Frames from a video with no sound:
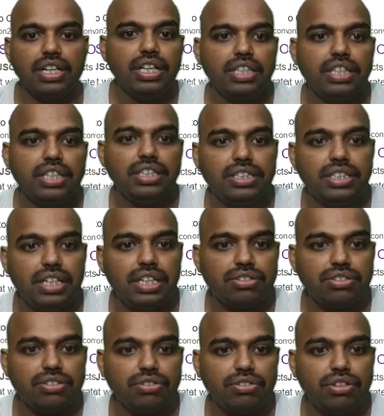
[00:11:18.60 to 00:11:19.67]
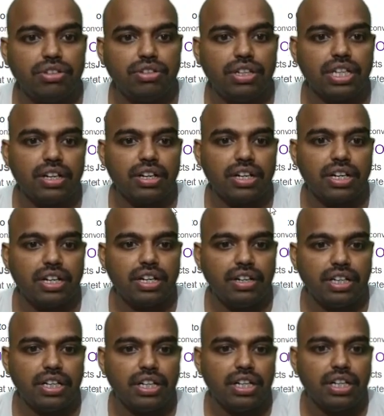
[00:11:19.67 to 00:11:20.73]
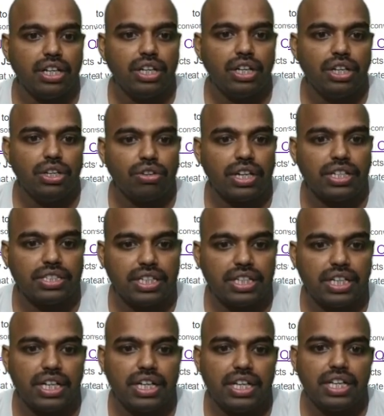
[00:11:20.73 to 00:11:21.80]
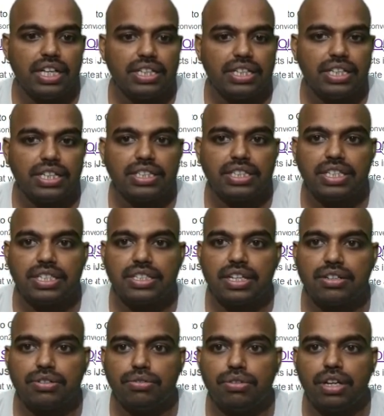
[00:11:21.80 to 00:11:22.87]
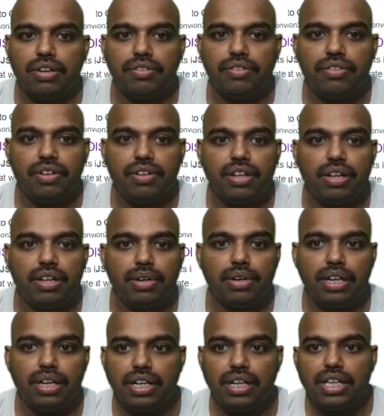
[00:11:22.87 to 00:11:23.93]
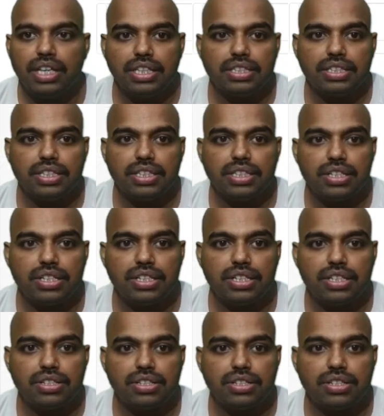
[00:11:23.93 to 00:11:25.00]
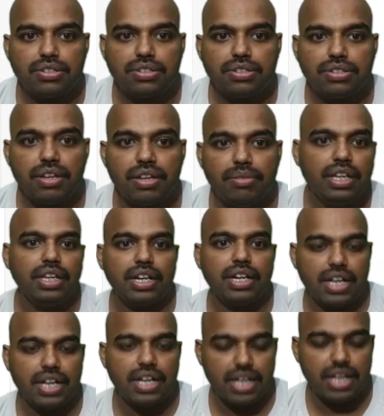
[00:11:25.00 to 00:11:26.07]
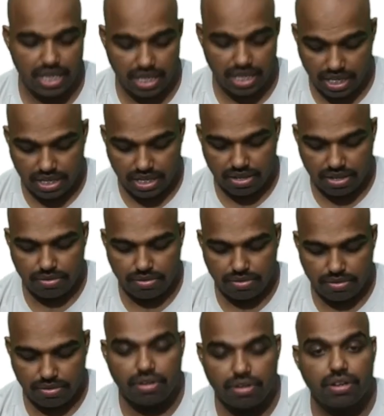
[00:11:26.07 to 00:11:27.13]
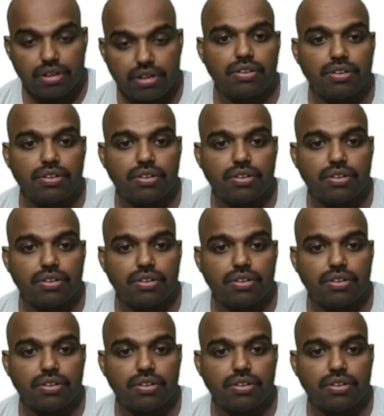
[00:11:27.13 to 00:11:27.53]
JSON to Java converter. You can see now this is the tool available. This is tool available. Here I control V,